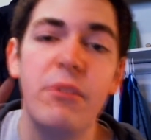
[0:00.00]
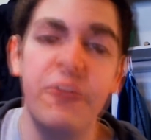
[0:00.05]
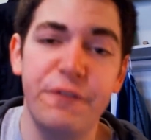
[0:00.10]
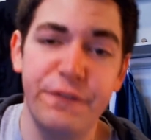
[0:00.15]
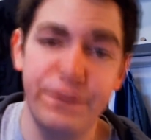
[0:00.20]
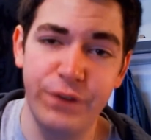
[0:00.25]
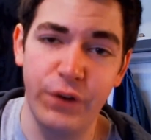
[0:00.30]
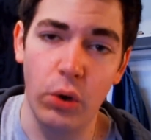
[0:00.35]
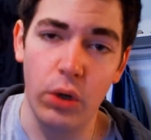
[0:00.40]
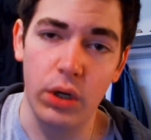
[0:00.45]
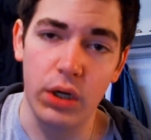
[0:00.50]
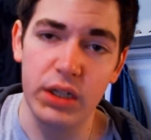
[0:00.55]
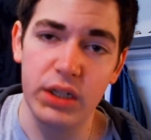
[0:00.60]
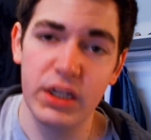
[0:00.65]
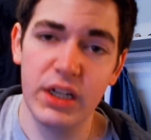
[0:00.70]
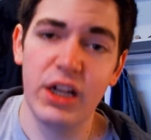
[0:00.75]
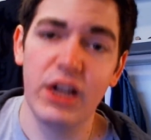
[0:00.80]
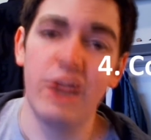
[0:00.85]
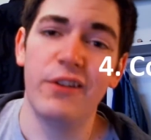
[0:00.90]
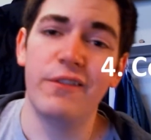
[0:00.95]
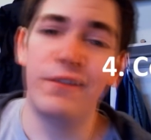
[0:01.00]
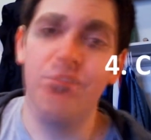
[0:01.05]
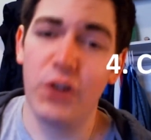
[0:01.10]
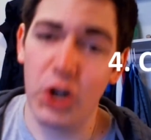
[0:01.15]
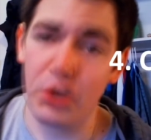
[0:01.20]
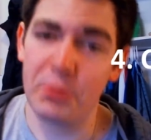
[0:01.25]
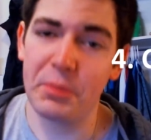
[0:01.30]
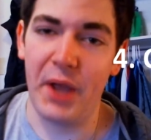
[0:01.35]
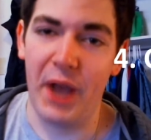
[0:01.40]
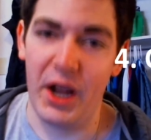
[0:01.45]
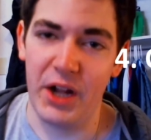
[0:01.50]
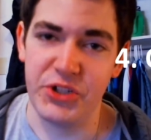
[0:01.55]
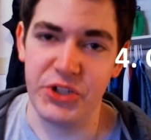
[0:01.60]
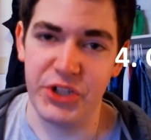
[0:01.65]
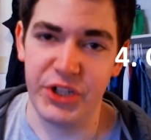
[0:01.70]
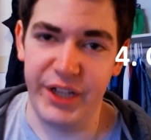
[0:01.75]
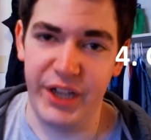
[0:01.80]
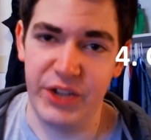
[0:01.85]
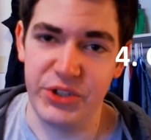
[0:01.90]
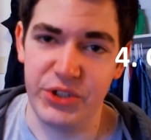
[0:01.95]
four, verb
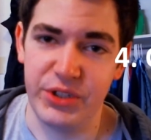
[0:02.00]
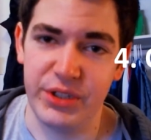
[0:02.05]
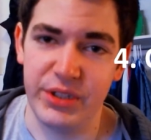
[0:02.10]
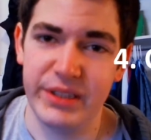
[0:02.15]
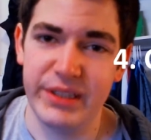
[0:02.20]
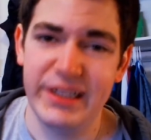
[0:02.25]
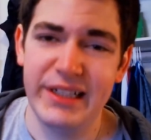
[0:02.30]
conjugation.